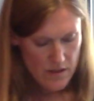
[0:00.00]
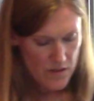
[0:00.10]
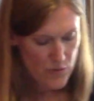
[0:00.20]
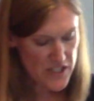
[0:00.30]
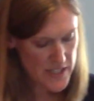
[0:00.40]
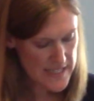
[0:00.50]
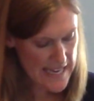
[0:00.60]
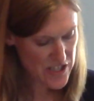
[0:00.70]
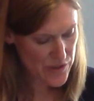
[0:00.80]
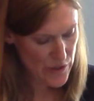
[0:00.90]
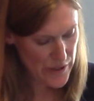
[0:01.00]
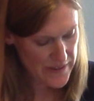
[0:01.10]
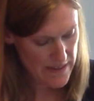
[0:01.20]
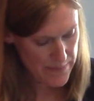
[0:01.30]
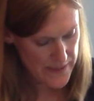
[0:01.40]
Russia's national oil
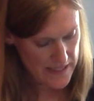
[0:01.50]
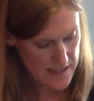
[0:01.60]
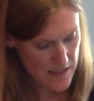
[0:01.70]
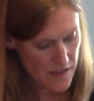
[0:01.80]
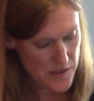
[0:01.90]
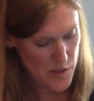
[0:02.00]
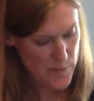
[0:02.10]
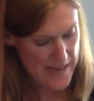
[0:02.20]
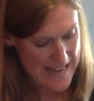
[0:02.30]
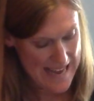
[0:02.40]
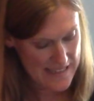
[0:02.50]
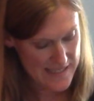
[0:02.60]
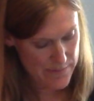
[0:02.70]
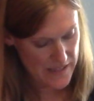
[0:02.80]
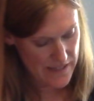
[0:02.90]
companies also spent
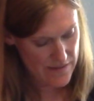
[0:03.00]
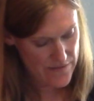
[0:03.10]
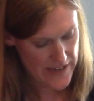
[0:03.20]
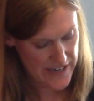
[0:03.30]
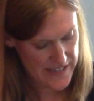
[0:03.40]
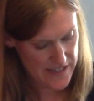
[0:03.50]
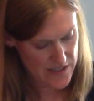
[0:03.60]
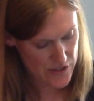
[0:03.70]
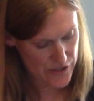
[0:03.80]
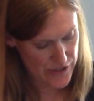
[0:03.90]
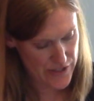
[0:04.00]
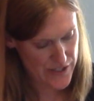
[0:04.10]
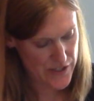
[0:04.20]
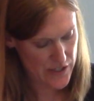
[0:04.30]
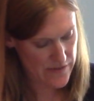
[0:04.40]
handsomely on various goods
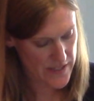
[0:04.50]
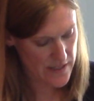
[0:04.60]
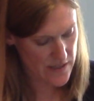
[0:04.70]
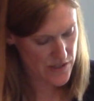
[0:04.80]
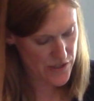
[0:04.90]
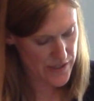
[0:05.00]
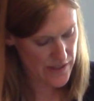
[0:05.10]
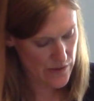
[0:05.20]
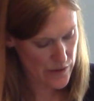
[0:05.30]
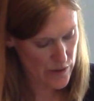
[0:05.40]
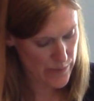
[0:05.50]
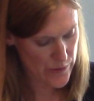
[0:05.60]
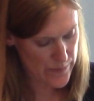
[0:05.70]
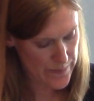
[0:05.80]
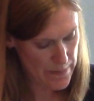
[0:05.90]
and services during the oil
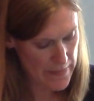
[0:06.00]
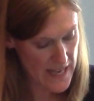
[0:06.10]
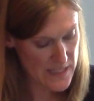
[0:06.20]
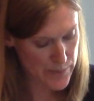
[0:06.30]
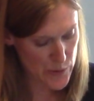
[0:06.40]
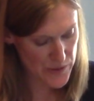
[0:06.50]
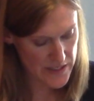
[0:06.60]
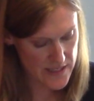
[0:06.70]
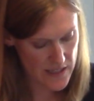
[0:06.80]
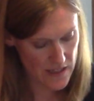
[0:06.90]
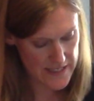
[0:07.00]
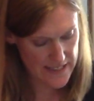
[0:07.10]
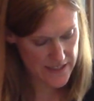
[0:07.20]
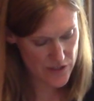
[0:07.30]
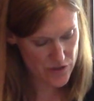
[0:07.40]
boom. As Putin
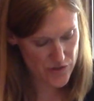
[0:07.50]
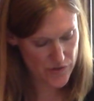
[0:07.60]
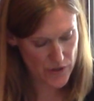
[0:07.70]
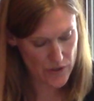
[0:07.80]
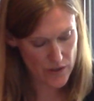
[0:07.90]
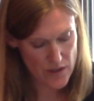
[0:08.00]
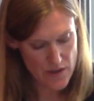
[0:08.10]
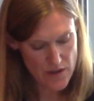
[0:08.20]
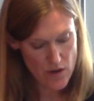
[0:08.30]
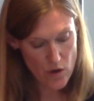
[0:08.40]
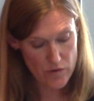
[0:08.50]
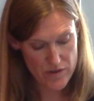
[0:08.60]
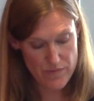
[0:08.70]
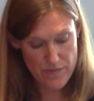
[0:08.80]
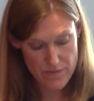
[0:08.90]
consolidated his control
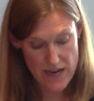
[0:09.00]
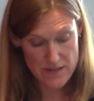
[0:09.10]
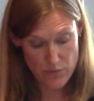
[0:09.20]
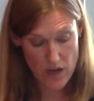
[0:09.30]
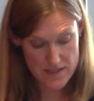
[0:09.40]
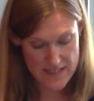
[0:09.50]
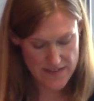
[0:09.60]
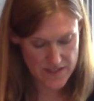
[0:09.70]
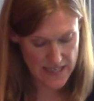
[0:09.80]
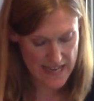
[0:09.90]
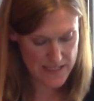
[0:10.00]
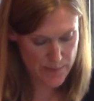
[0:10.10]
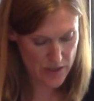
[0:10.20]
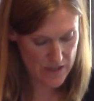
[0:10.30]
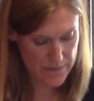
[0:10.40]
over Rosneft and
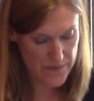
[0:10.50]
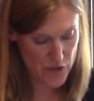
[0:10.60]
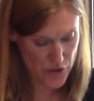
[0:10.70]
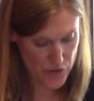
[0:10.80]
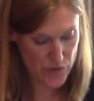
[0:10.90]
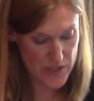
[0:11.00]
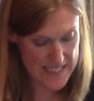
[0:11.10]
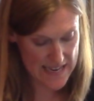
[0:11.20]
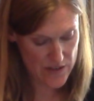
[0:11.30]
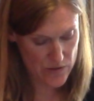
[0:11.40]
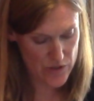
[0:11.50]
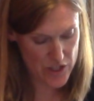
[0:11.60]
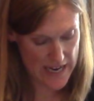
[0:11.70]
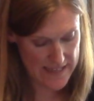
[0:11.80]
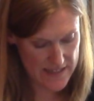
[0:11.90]
Gazprom, the two state-owned
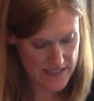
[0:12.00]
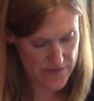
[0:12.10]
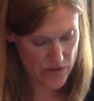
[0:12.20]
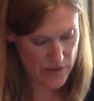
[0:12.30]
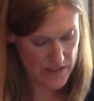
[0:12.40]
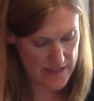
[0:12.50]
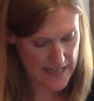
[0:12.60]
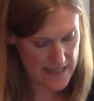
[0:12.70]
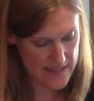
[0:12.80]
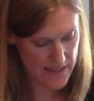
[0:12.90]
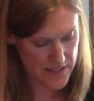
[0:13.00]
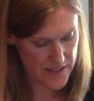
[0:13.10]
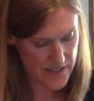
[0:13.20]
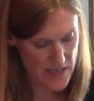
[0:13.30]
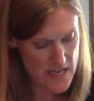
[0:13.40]
giants of the oil and gas
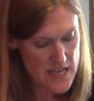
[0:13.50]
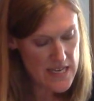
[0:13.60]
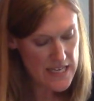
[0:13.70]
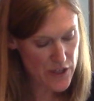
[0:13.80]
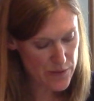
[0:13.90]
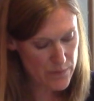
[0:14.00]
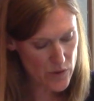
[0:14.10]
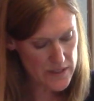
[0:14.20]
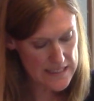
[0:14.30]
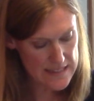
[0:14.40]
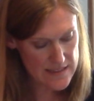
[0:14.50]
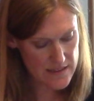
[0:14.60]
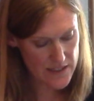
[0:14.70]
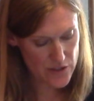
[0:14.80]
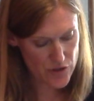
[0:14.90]
sector, he could more
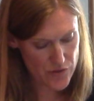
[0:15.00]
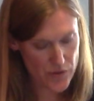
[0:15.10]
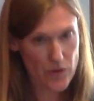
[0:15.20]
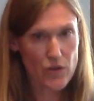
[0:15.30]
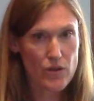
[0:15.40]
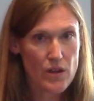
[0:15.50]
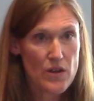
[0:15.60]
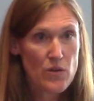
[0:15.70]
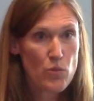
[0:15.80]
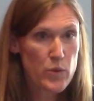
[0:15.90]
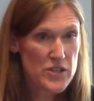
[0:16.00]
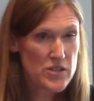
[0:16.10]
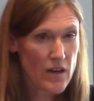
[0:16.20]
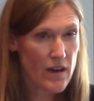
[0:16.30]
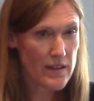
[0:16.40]
easily control which
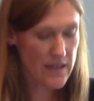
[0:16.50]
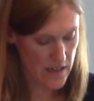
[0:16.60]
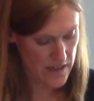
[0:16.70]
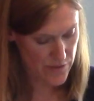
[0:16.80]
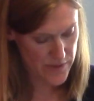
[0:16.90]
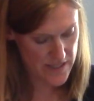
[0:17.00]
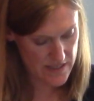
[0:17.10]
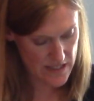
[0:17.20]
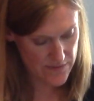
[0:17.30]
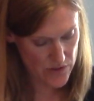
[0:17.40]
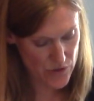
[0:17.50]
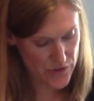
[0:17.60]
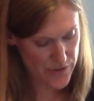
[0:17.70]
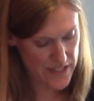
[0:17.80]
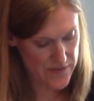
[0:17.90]
oligarch received
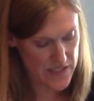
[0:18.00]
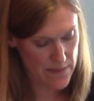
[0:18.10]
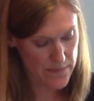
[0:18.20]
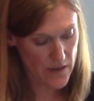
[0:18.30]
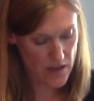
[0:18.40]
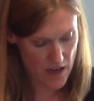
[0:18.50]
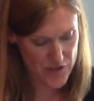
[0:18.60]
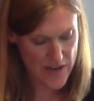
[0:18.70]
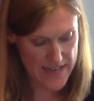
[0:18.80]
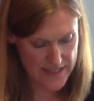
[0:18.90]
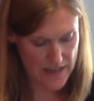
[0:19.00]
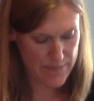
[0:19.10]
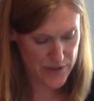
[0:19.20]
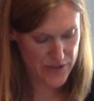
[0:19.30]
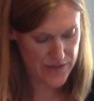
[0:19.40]
lucrative subcontracting
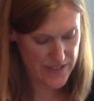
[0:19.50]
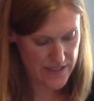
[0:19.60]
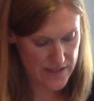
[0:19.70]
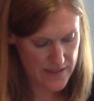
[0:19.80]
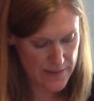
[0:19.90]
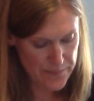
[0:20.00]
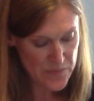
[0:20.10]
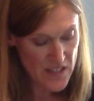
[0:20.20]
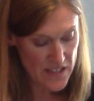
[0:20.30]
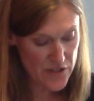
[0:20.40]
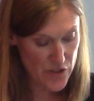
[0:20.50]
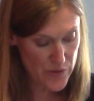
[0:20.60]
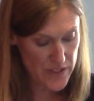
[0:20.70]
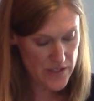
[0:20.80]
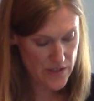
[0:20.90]
opportunities. In
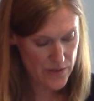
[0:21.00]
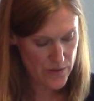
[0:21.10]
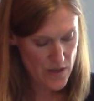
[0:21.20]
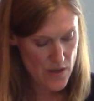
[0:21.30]
doing so,